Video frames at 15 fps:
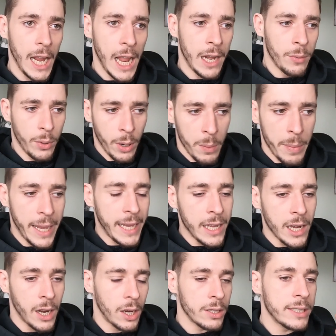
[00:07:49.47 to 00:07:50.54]
and we were
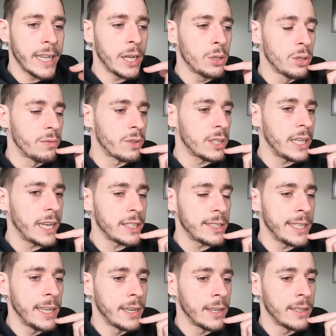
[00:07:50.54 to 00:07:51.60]
making our schedule for the
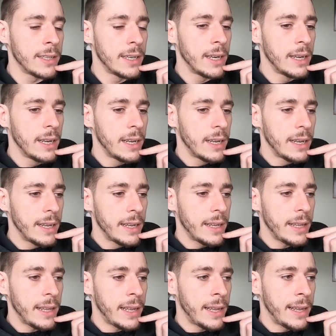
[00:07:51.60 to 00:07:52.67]
next year
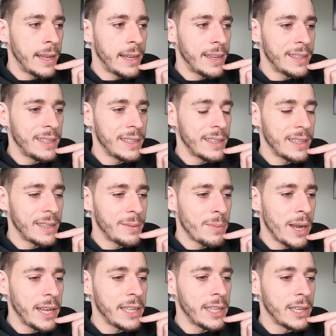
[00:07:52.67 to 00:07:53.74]
and uh,
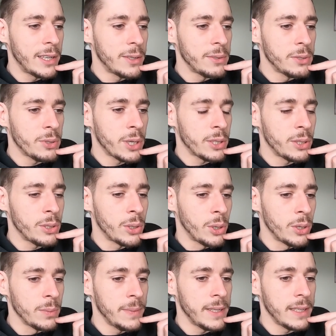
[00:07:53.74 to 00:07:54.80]
my Aikido instructor
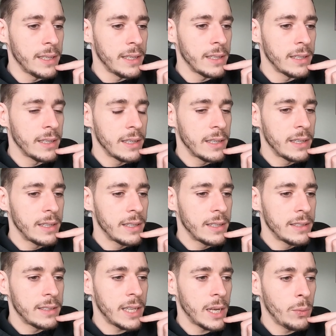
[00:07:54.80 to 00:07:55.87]
told me,
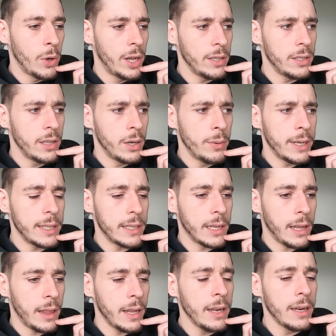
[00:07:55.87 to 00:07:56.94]
said, "Well, you know what?
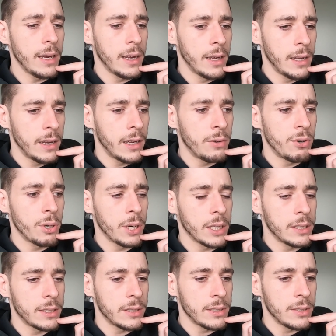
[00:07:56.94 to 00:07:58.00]
I think uh,
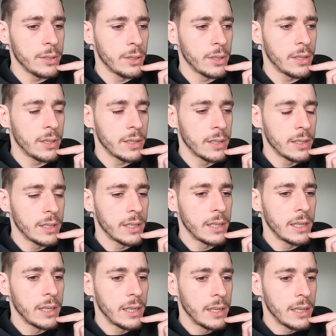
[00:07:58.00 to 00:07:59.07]
Rokas, you're,
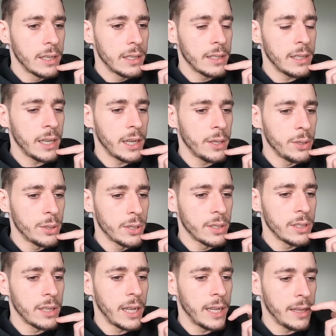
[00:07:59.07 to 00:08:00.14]
yeah, you
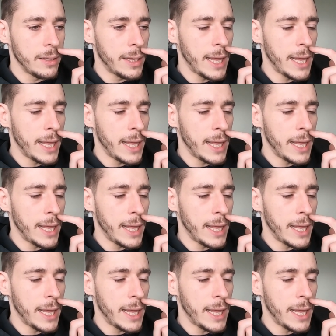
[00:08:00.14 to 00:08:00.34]
should uh,